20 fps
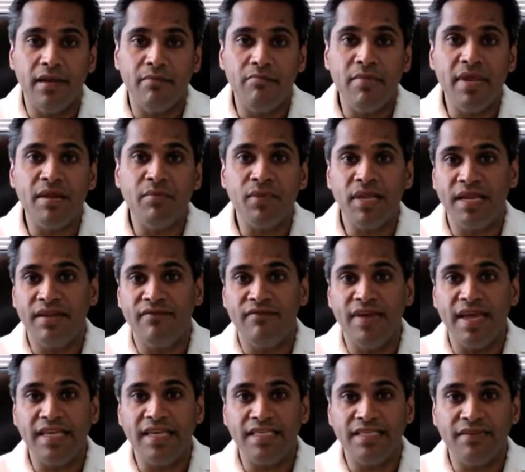minimally
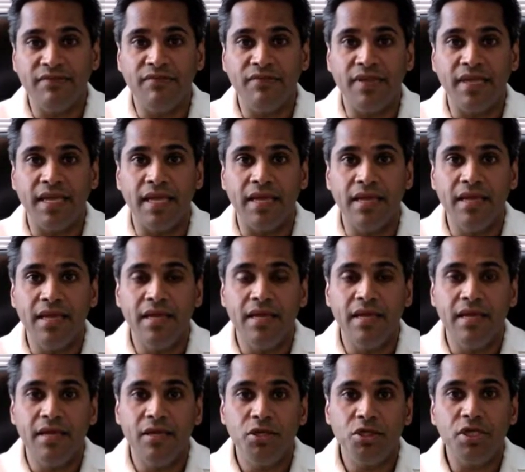invasively
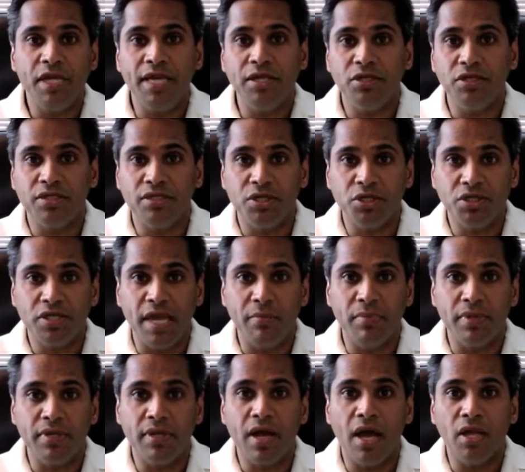changes the
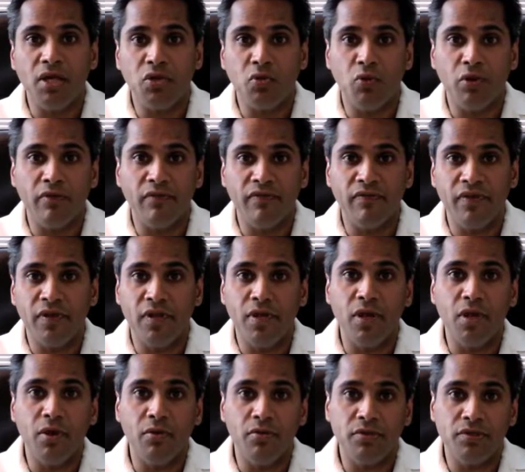shape and contour of the
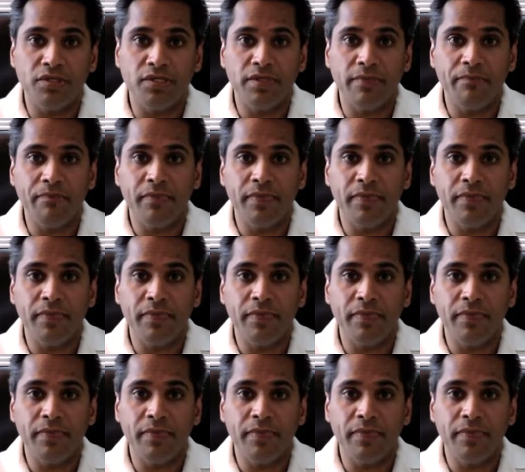nose.